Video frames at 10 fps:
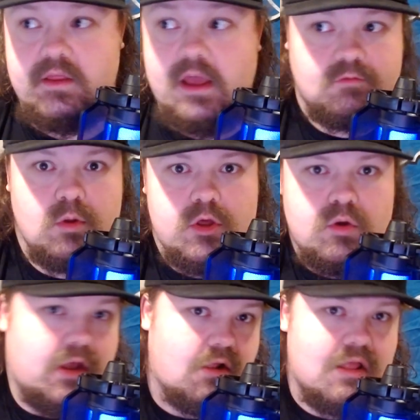And that's what you
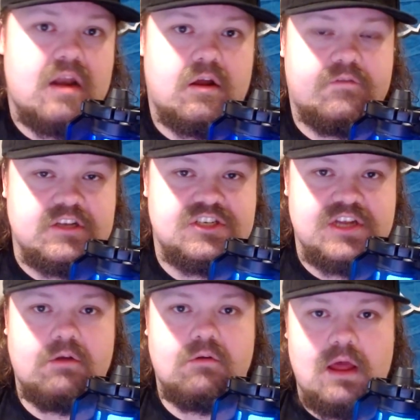get a lot of in
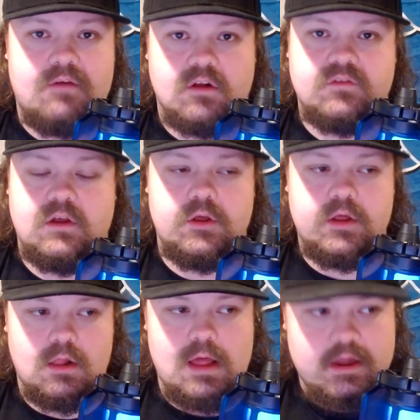Shangrala Frontier. You
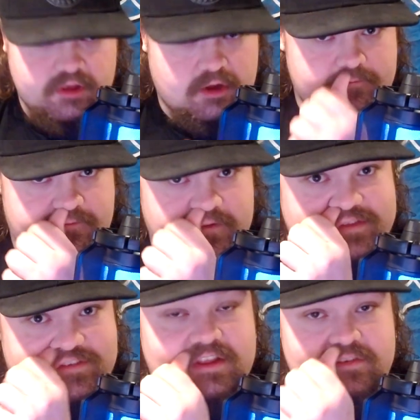get a lot of the good
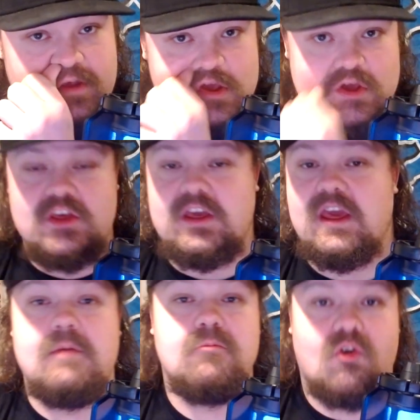fight scenes. You get
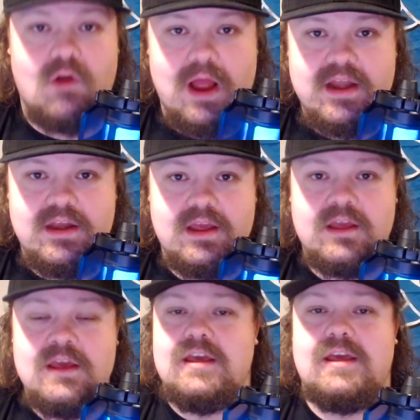him grinding,
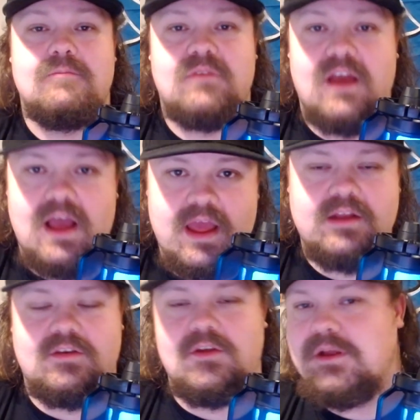him
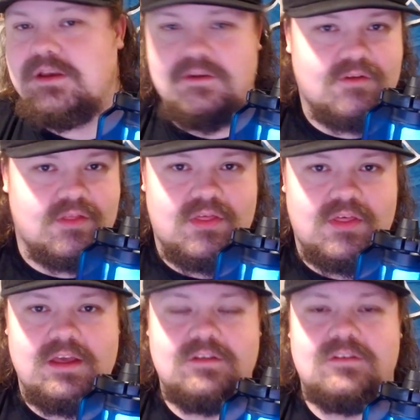dying, doing different
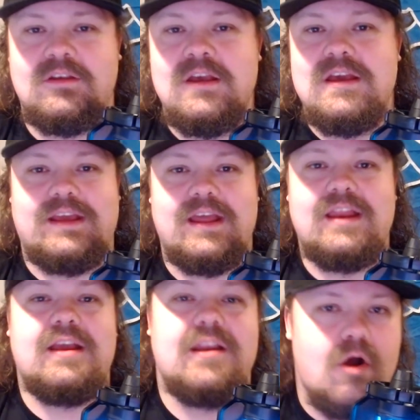things,
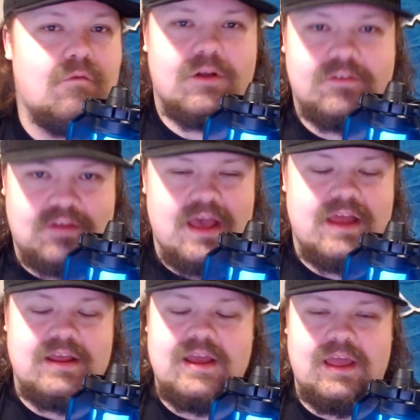getting in over his
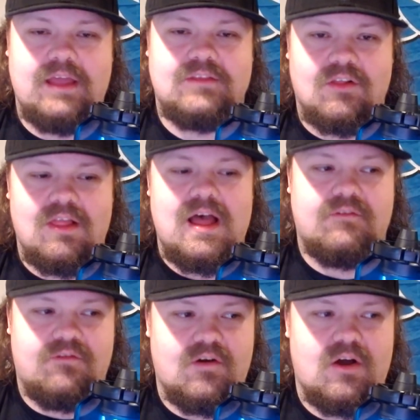head. It's a lot
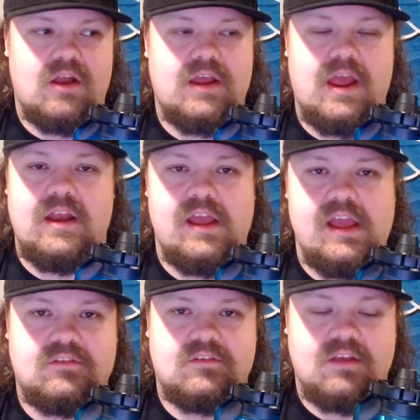of fun, and
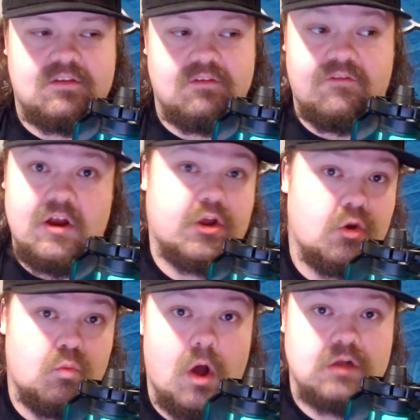it's a very
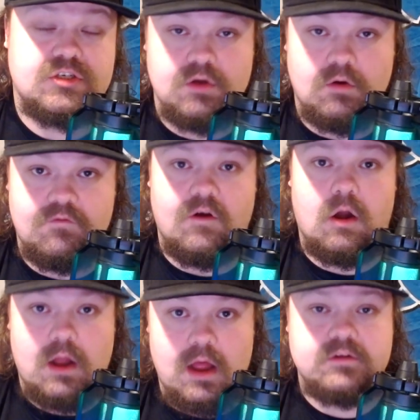good watch so far,
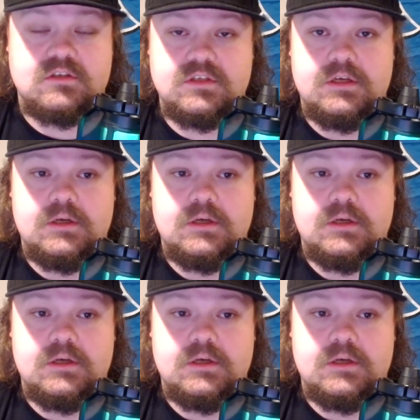honestly.